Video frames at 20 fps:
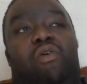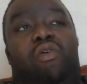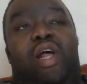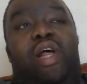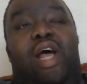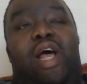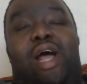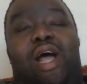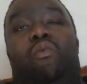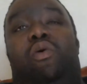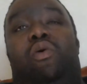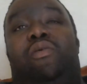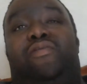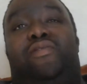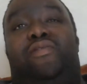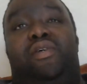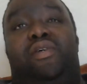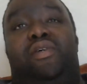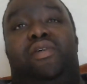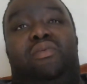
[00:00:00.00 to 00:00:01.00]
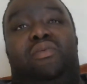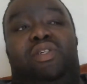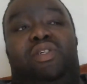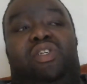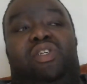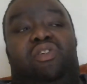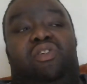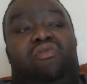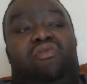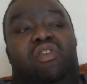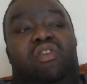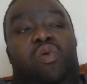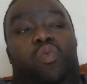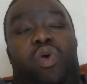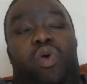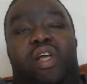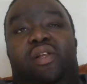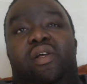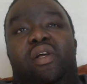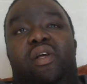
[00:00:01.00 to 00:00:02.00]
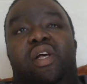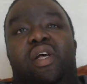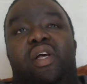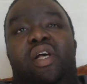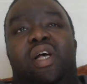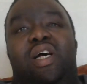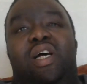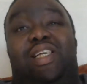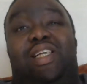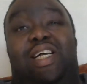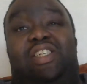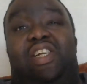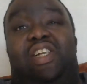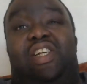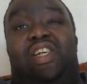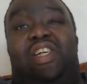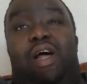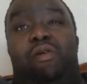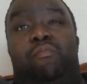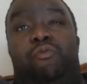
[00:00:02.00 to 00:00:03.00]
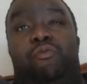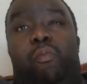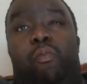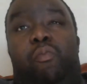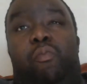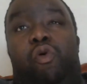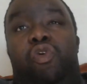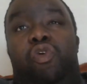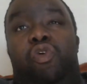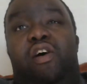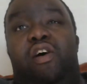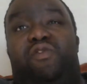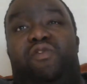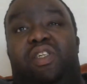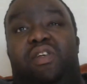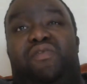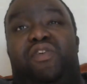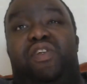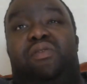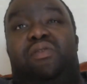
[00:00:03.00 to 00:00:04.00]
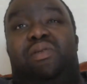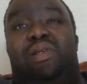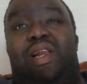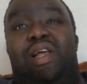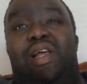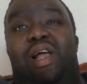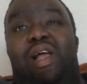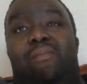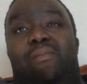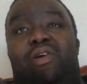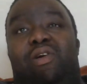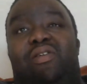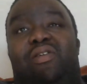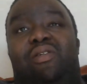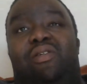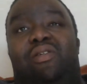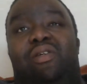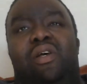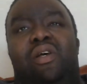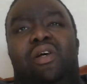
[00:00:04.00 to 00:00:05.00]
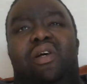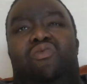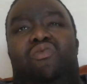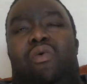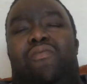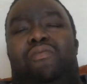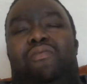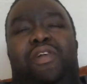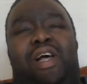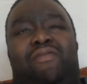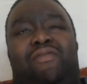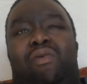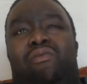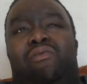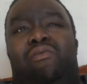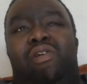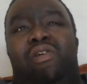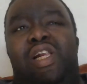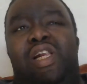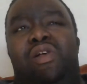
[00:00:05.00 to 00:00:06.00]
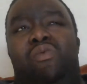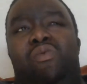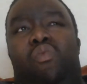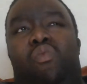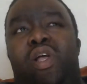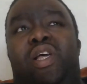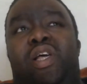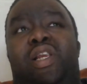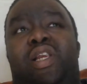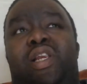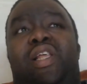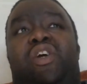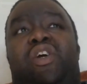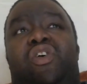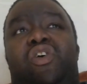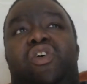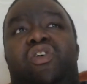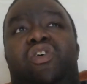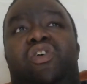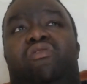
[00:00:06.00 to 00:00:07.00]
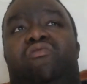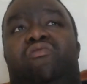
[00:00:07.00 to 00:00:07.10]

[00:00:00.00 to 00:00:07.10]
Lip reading: Because actually, I'd be more nervous if this was at the Emirates. Because Watford have a really, really good record at the Emirates.